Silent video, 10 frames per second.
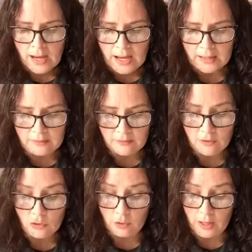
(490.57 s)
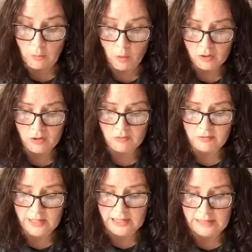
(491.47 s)
And so they weren't
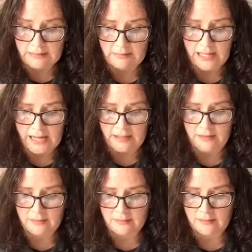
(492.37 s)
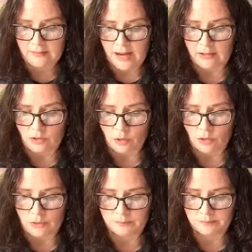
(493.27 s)
really liked at
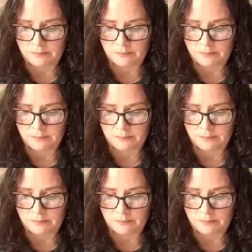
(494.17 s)
all.